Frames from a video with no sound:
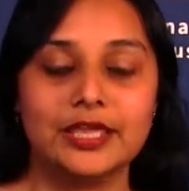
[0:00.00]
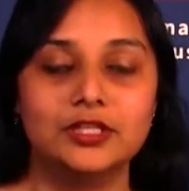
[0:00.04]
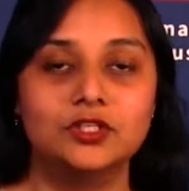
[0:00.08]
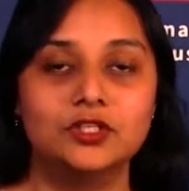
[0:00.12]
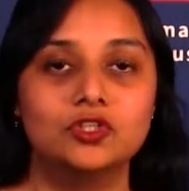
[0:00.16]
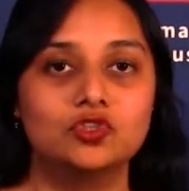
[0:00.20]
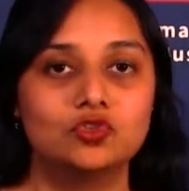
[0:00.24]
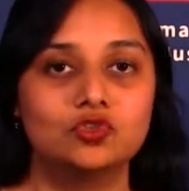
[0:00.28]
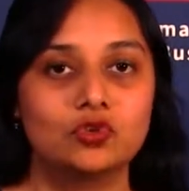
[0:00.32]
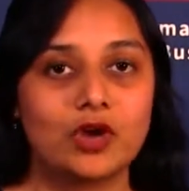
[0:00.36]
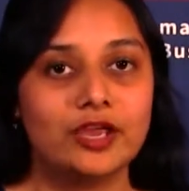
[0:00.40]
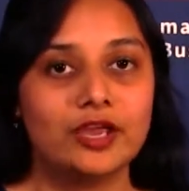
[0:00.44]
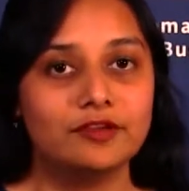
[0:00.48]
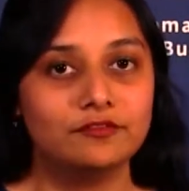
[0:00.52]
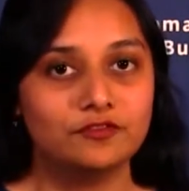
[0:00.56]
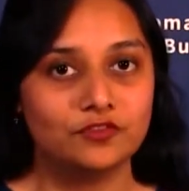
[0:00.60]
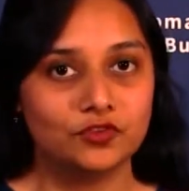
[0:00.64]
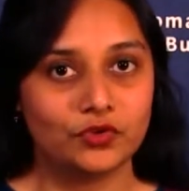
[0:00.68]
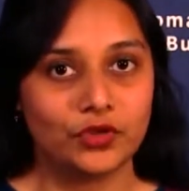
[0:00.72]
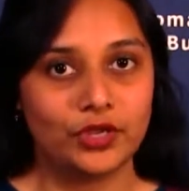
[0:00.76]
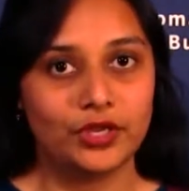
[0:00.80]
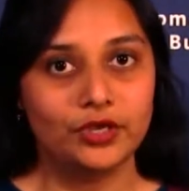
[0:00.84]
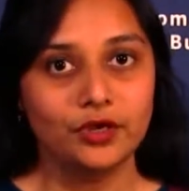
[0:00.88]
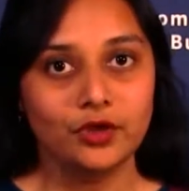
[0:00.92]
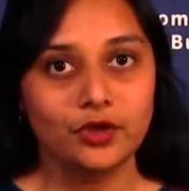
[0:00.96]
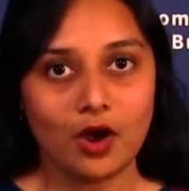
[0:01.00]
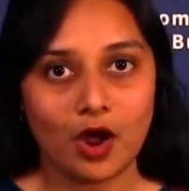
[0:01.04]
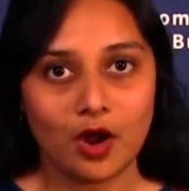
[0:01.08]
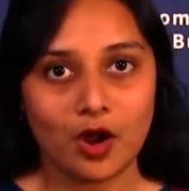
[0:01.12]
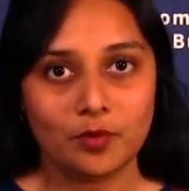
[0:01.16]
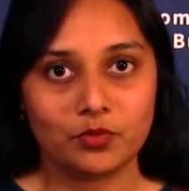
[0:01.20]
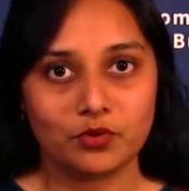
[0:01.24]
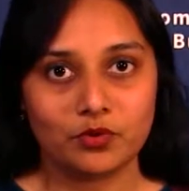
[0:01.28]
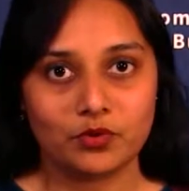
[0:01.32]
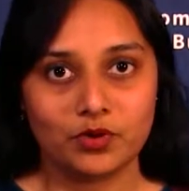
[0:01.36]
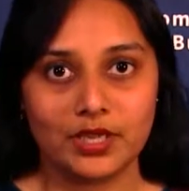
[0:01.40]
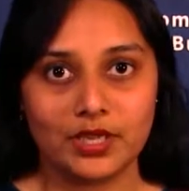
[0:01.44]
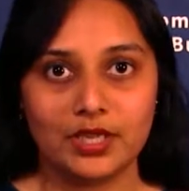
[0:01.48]
and strive to
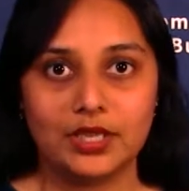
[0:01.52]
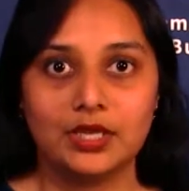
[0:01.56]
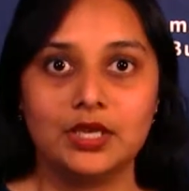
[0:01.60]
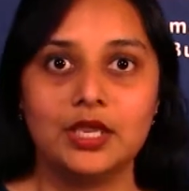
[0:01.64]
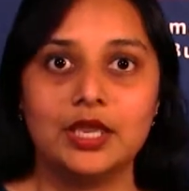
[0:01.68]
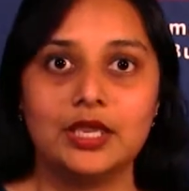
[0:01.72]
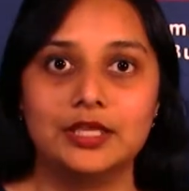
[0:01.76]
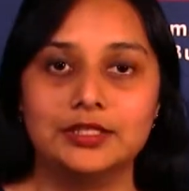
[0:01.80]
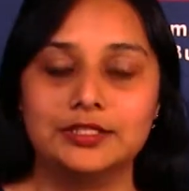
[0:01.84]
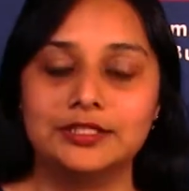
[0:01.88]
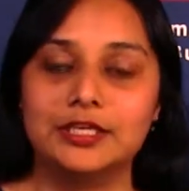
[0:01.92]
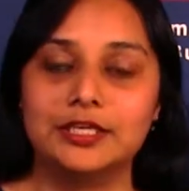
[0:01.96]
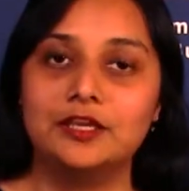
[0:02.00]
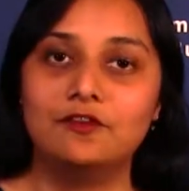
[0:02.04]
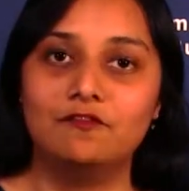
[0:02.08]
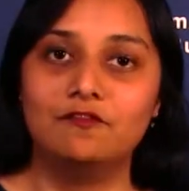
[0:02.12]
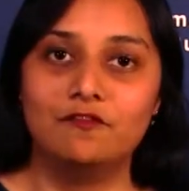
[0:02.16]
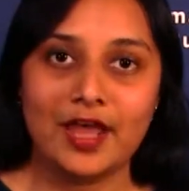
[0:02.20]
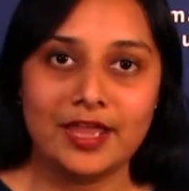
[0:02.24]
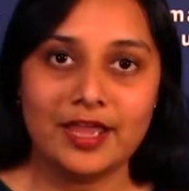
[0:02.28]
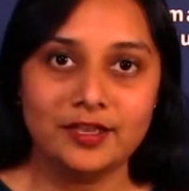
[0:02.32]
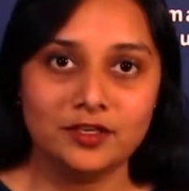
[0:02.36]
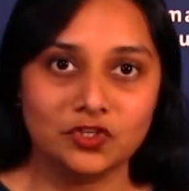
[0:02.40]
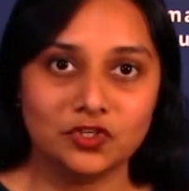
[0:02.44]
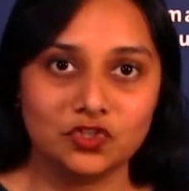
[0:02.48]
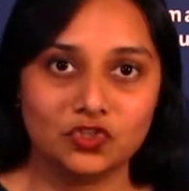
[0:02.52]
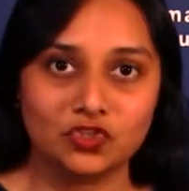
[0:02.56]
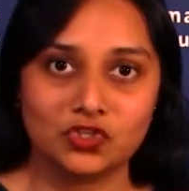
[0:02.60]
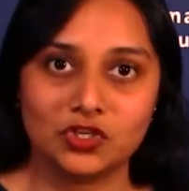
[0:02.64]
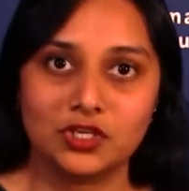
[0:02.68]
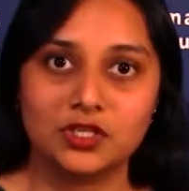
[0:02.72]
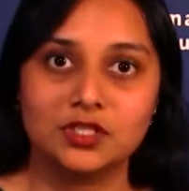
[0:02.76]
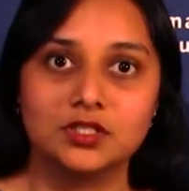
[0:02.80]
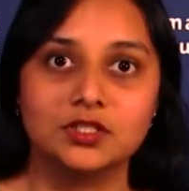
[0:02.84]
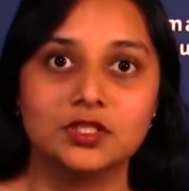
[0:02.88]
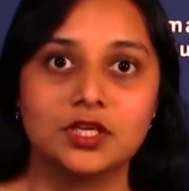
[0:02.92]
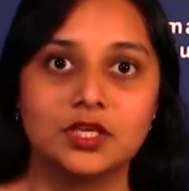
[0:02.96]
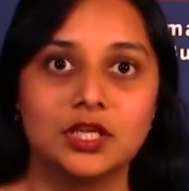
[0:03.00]
incorporate its
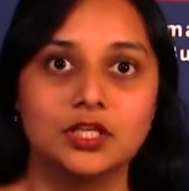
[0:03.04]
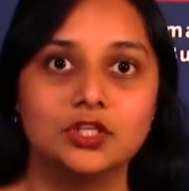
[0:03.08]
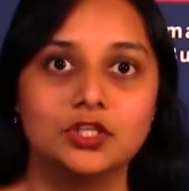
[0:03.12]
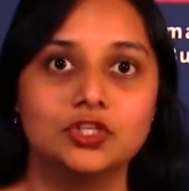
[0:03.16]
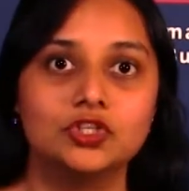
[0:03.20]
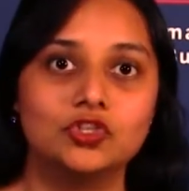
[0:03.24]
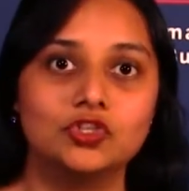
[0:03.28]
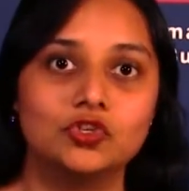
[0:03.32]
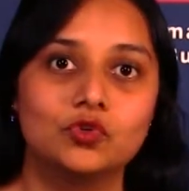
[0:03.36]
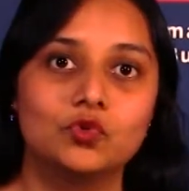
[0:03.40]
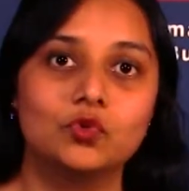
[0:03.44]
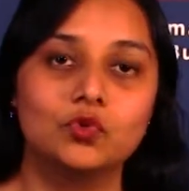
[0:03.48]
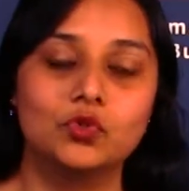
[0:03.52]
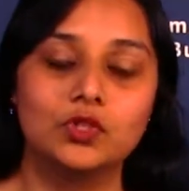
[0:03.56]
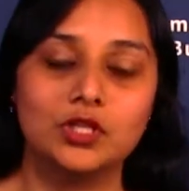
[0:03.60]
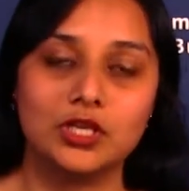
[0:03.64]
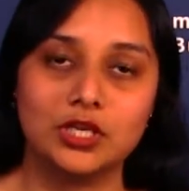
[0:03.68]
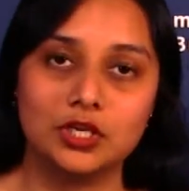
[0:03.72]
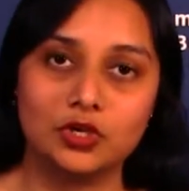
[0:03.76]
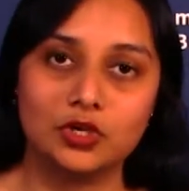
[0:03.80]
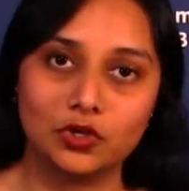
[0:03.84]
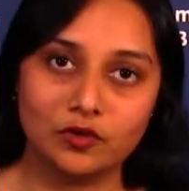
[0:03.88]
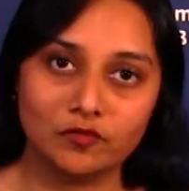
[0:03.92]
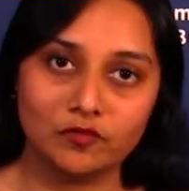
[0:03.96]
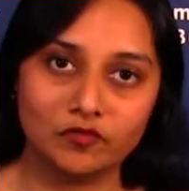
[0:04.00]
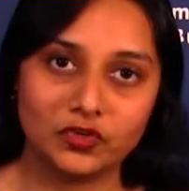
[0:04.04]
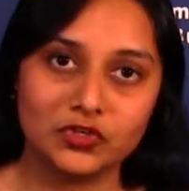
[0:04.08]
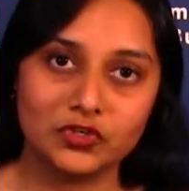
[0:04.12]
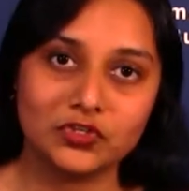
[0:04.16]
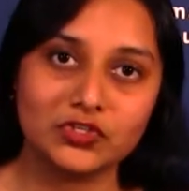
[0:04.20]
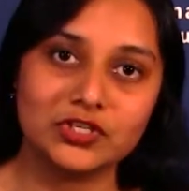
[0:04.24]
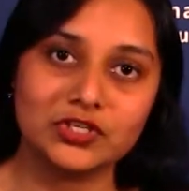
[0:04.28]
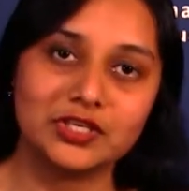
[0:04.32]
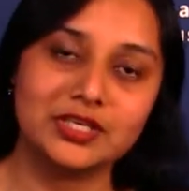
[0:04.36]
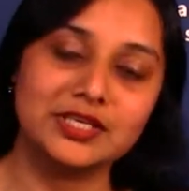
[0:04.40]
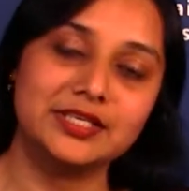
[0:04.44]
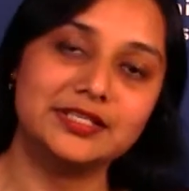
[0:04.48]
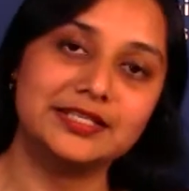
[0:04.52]
advantages into the
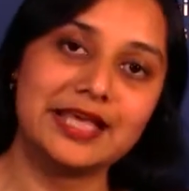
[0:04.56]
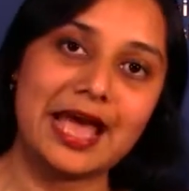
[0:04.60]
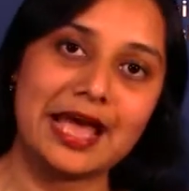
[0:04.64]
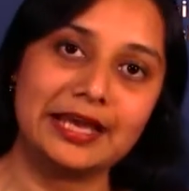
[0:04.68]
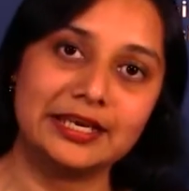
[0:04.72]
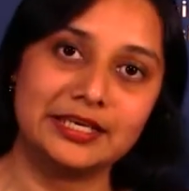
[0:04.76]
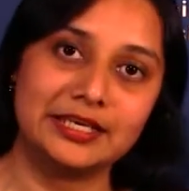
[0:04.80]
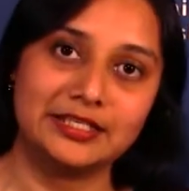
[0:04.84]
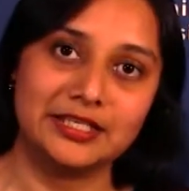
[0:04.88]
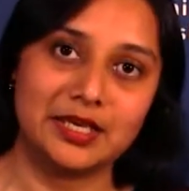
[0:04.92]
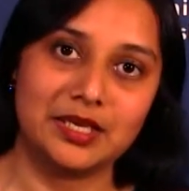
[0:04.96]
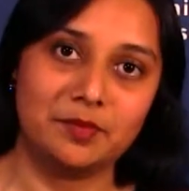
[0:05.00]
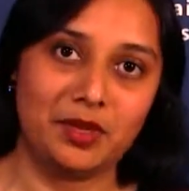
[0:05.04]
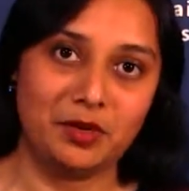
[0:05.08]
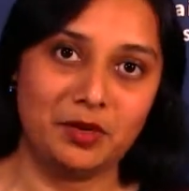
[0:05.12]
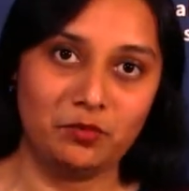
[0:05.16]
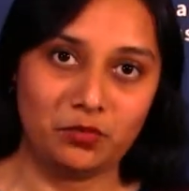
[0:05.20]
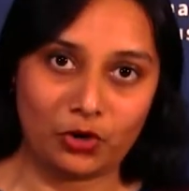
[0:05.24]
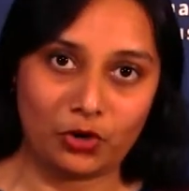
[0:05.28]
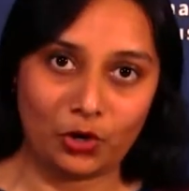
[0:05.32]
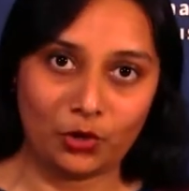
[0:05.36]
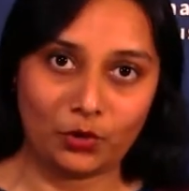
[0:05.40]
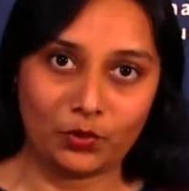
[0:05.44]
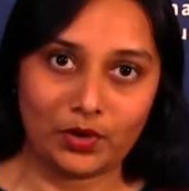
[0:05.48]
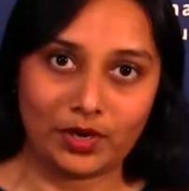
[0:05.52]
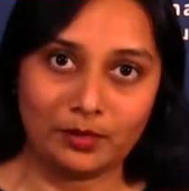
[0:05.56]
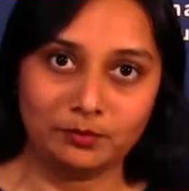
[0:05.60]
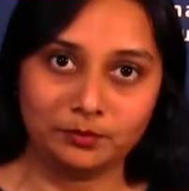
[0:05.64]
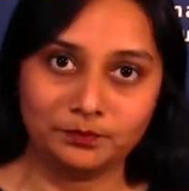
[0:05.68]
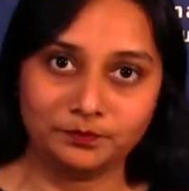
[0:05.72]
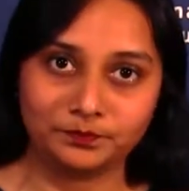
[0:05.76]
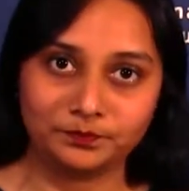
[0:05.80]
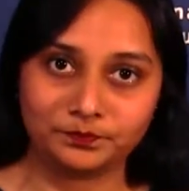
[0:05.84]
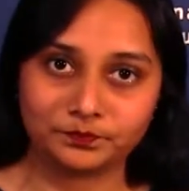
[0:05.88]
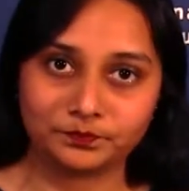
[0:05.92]
university's academic program.